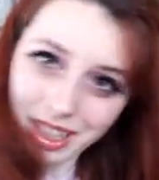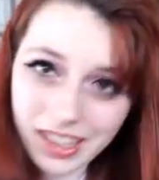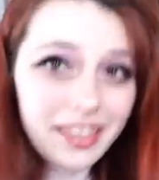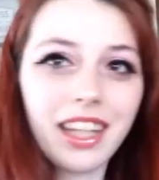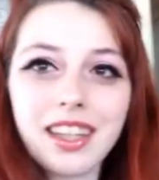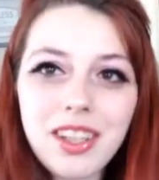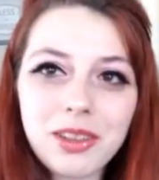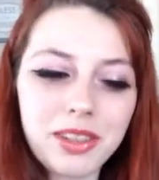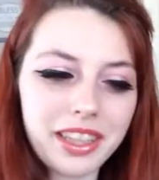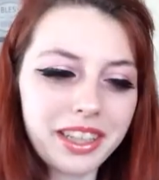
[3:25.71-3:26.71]
and then look
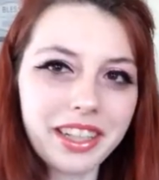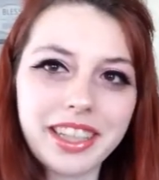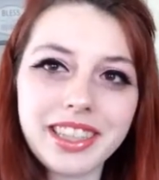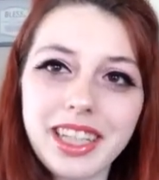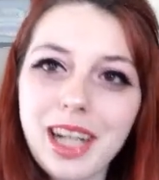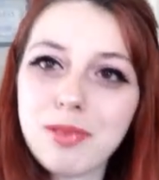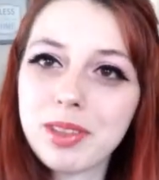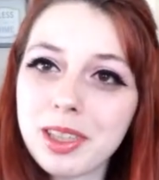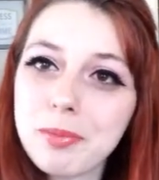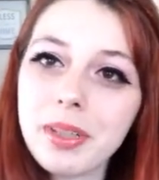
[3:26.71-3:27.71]
really crazy
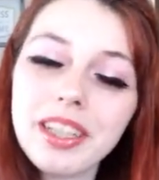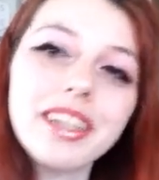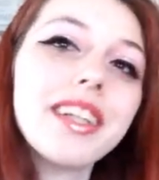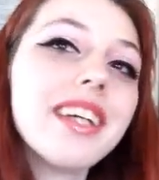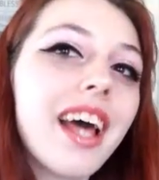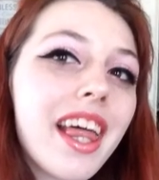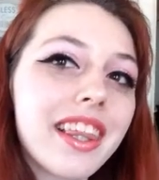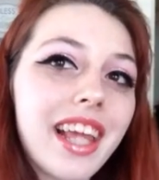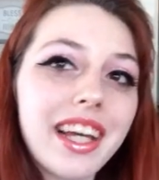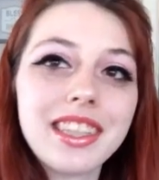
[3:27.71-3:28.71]
after. But
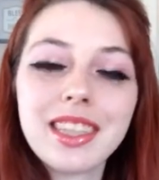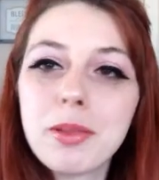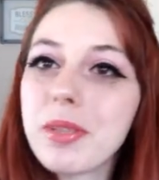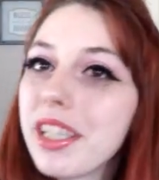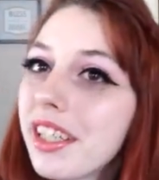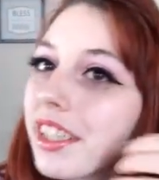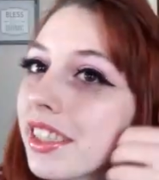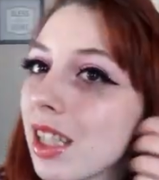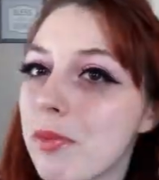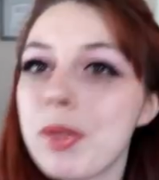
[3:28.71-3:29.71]
that is the
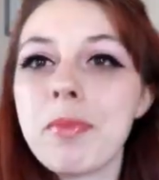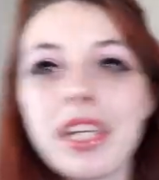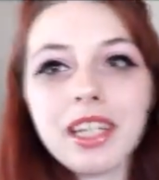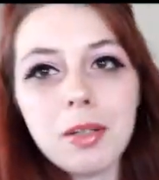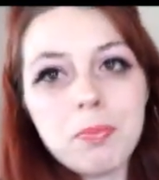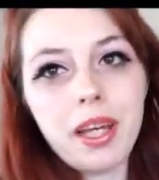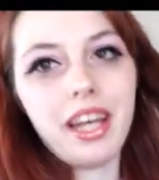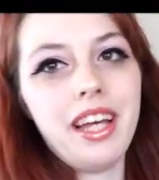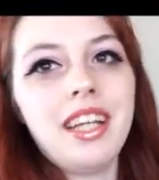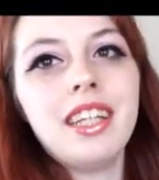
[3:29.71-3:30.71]
beginnings of the makeup,
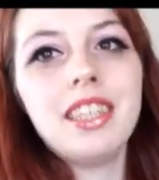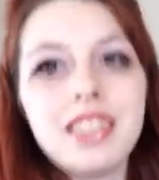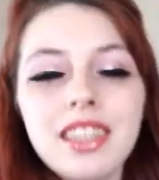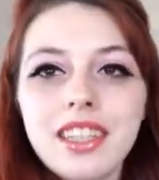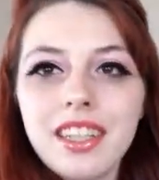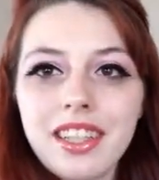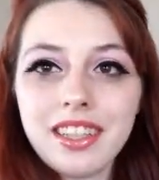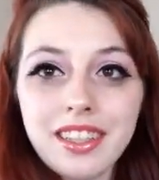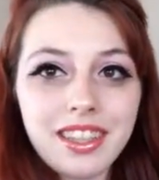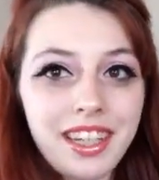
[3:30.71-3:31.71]
and
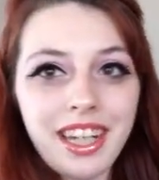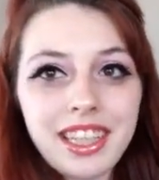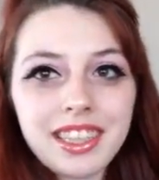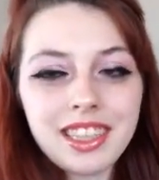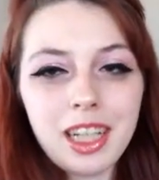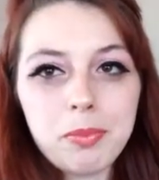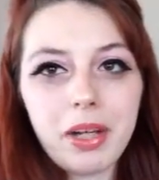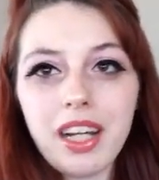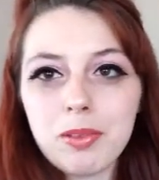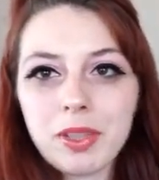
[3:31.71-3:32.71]
the next step,
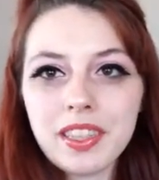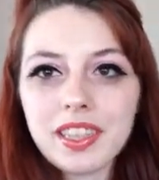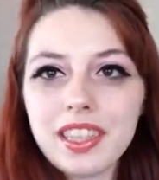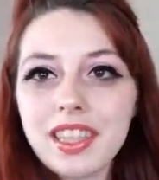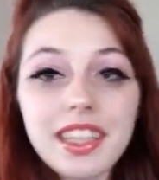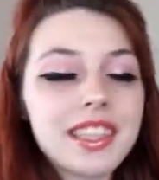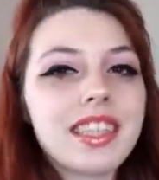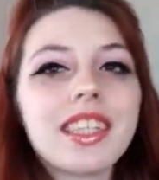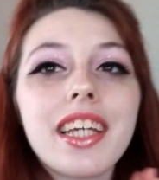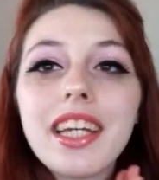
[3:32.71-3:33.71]
obviously, is
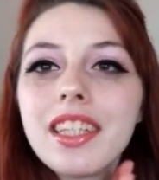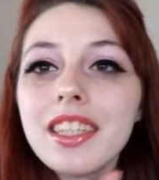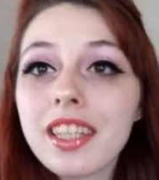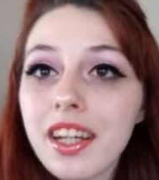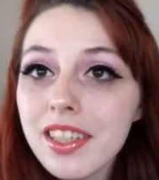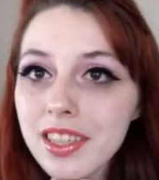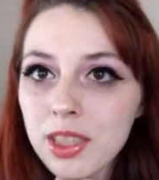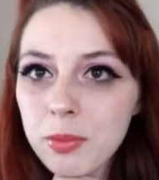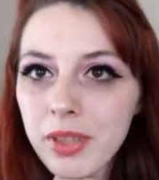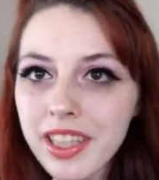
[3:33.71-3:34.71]
to get into
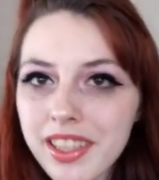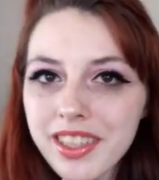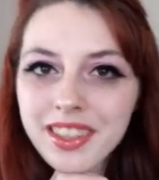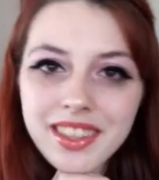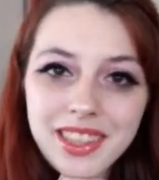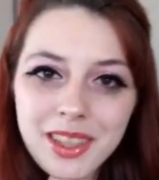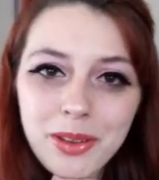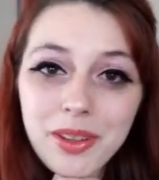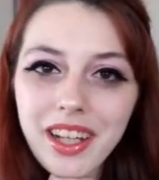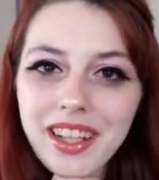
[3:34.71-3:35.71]
costume later, so
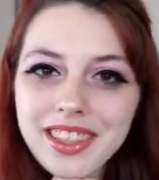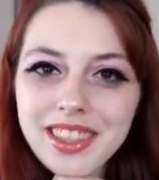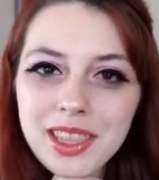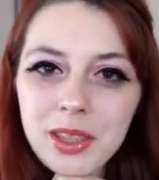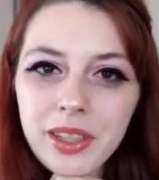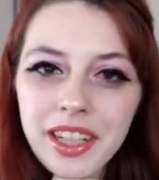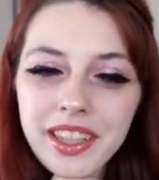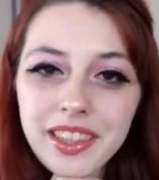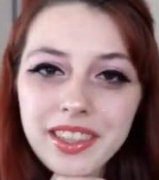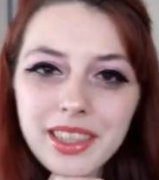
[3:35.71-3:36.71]
I'll see you
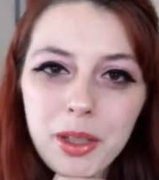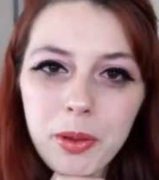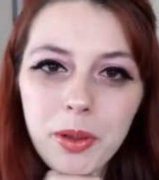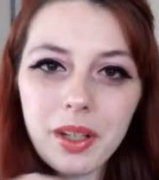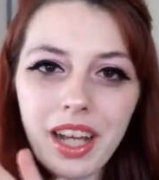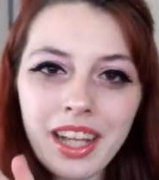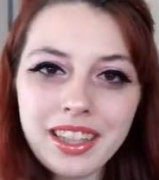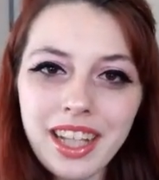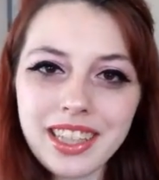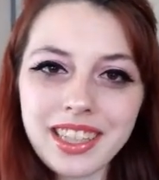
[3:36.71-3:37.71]
guys at that